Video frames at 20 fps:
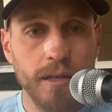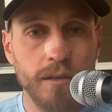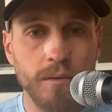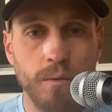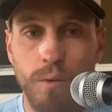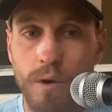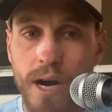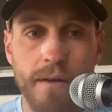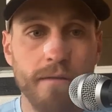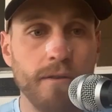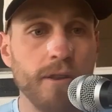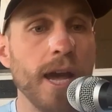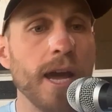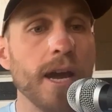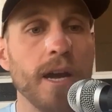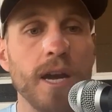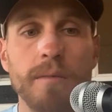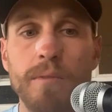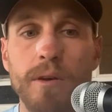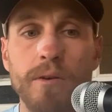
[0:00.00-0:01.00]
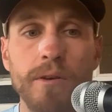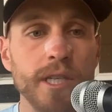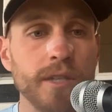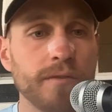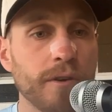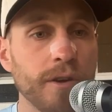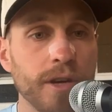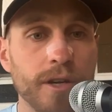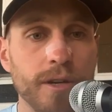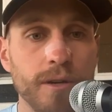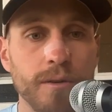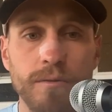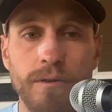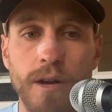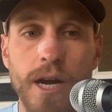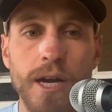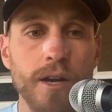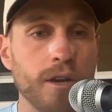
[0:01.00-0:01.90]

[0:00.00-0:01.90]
whatever that number is for you, right?